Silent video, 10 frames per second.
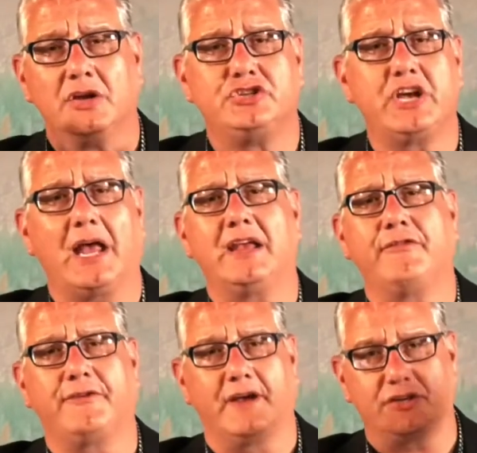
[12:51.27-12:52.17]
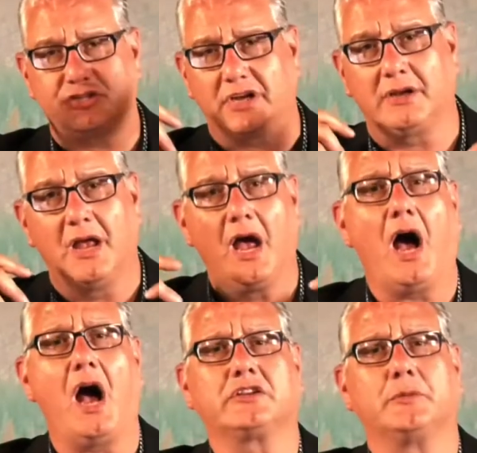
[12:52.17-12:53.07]
jellyfish and
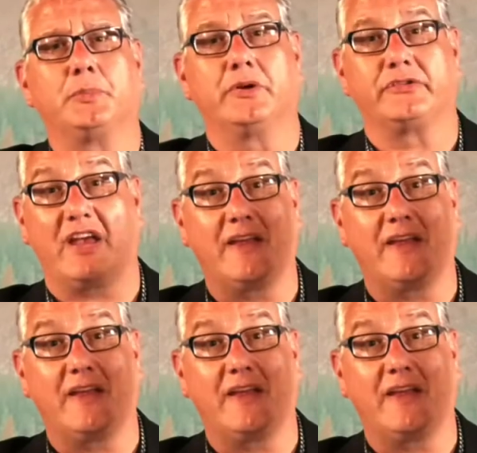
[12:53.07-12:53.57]
octopus